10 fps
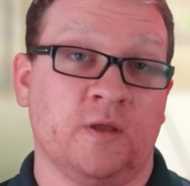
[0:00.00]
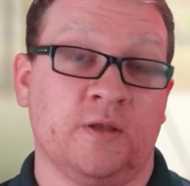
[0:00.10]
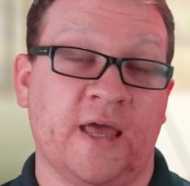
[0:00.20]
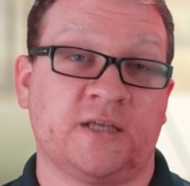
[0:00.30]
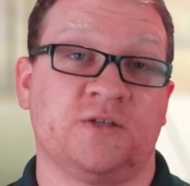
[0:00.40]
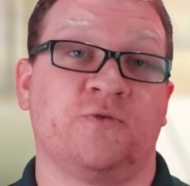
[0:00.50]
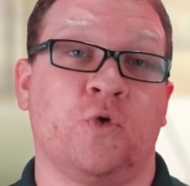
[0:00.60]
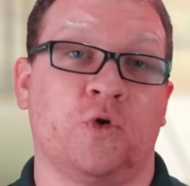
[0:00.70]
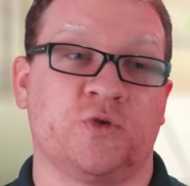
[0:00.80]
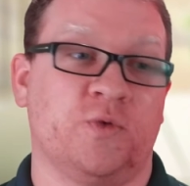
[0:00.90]
Next, of
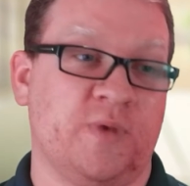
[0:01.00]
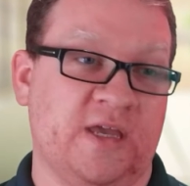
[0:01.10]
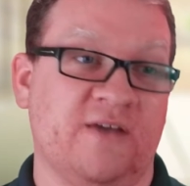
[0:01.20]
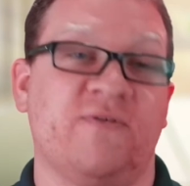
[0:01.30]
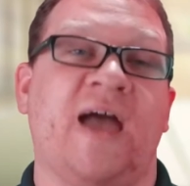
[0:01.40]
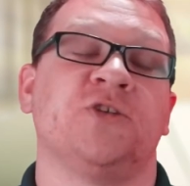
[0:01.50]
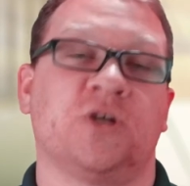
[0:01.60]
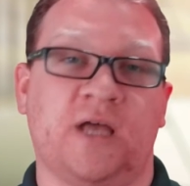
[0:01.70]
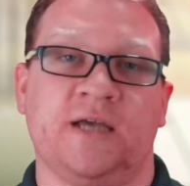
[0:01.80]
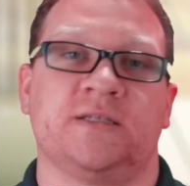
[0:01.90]
course, would be
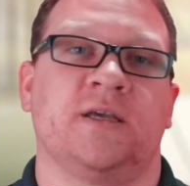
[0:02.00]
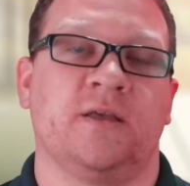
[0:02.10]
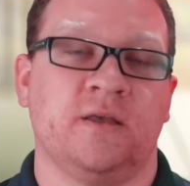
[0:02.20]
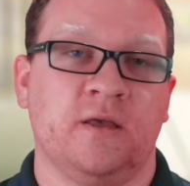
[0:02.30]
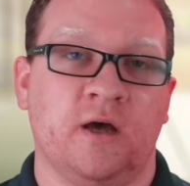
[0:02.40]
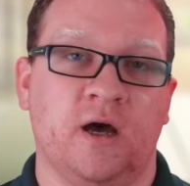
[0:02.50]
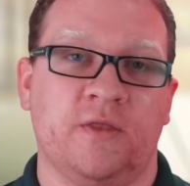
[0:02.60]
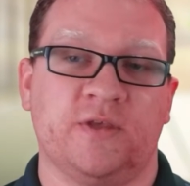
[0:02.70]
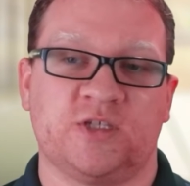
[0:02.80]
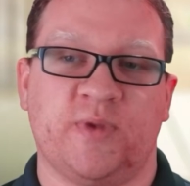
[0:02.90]
evangelizing uh,
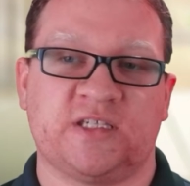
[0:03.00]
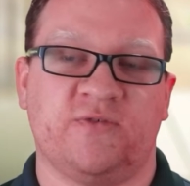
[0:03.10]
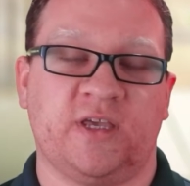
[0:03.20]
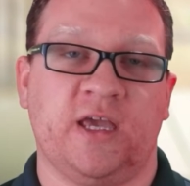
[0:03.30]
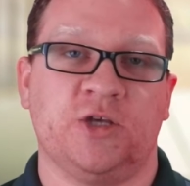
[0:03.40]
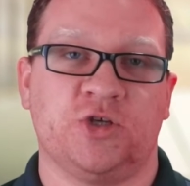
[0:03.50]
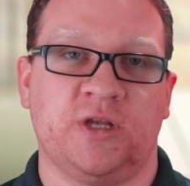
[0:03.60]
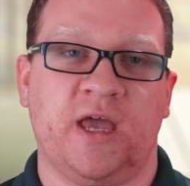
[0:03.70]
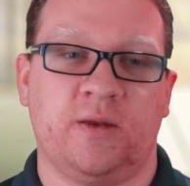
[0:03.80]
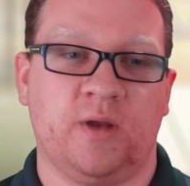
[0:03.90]
this
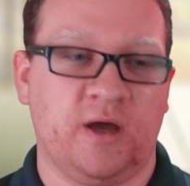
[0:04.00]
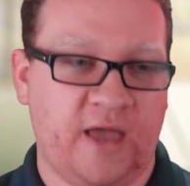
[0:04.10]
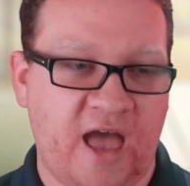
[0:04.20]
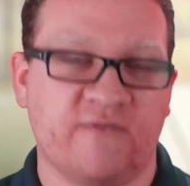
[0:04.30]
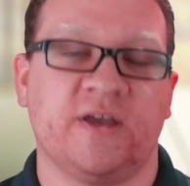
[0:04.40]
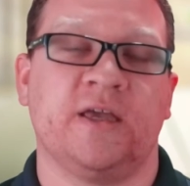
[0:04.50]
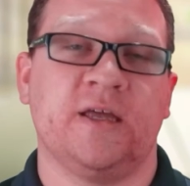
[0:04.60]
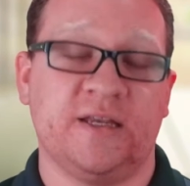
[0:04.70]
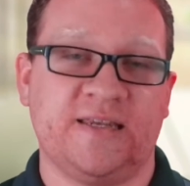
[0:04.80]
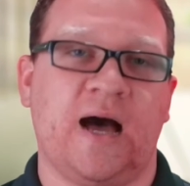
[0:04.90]
specification and uh, having
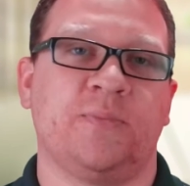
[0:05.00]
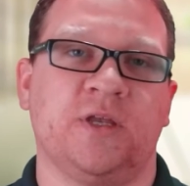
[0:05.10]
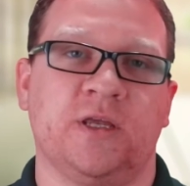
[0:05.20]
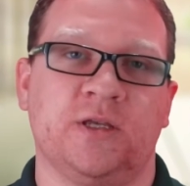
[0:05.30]
it adopted